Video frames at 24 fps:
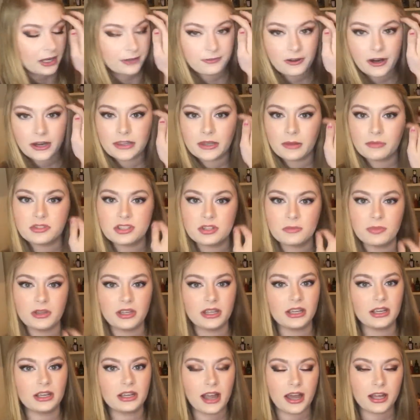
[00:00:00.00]
I find them to
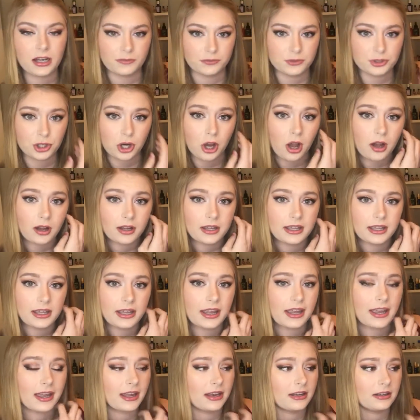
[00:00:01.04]
be kind of
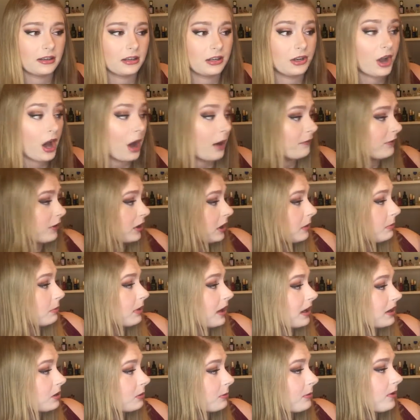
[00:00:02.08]
chalky and not very
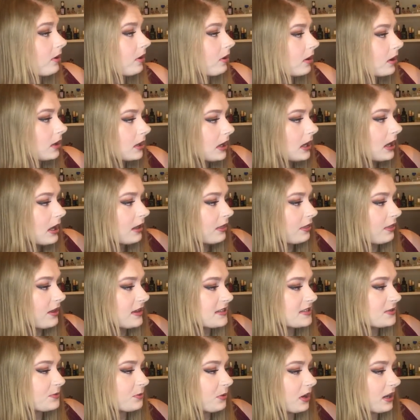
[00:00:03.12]
blendable.
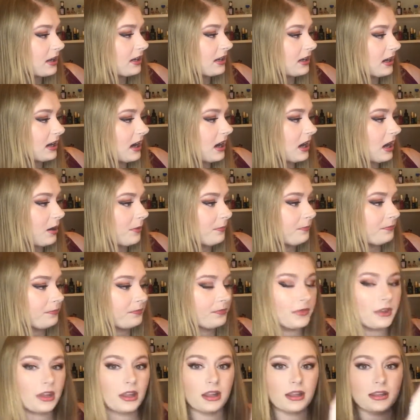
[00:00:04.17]
This one
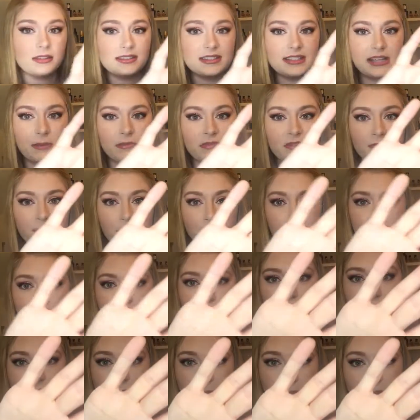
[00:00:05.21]
seems
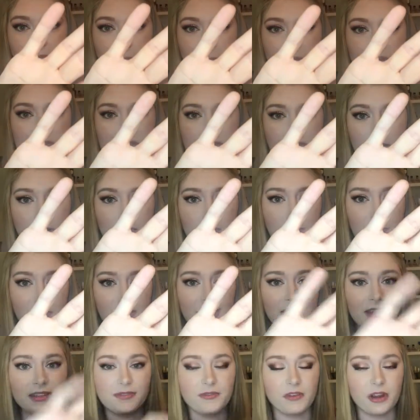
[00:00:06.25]
pretty pigmented,
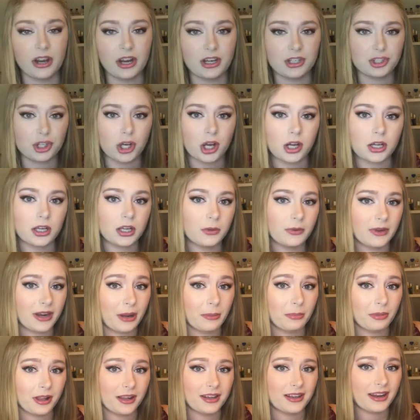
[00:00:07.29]
but it's very chalky when
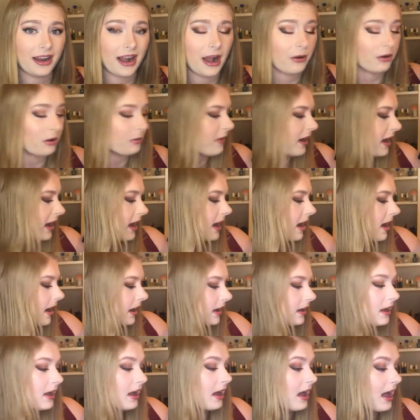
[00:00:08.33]
I blend it out on my
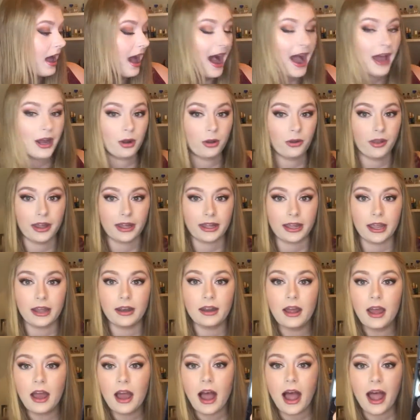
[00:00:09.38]
eye. I don't like it.
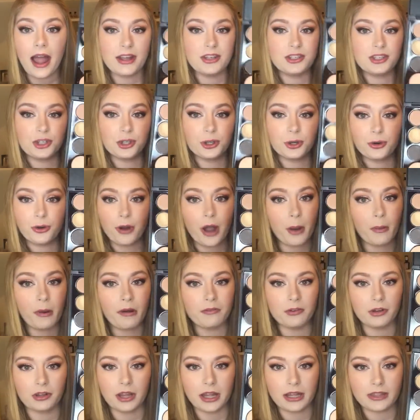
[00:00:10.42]
I do,
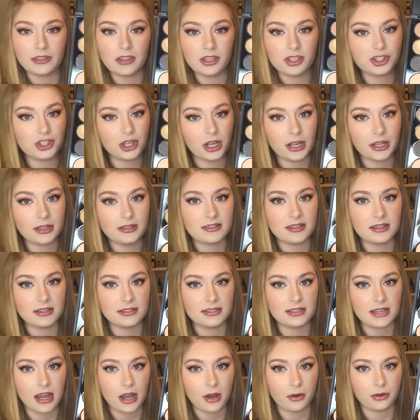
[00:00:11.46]
however, like these shades
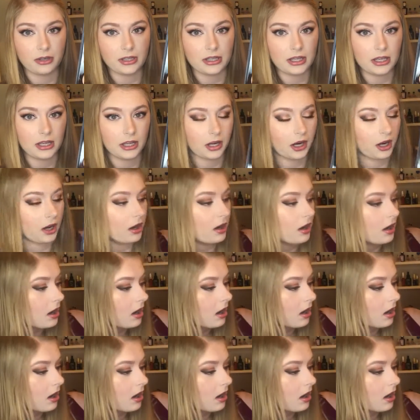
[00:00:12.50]
down here.